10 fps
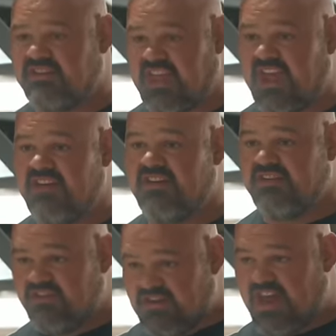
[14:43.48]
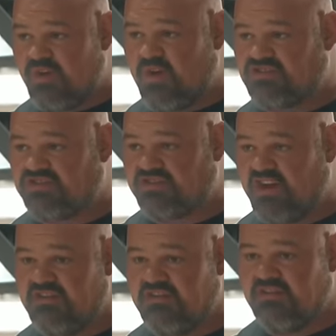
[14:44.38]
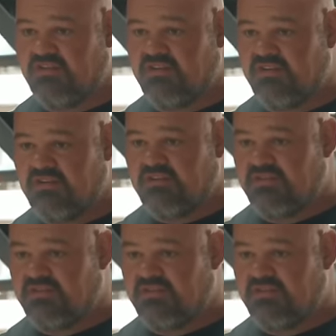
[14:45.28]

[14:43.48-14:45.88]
out to Shaw, Brian Shaw and Kerry. I think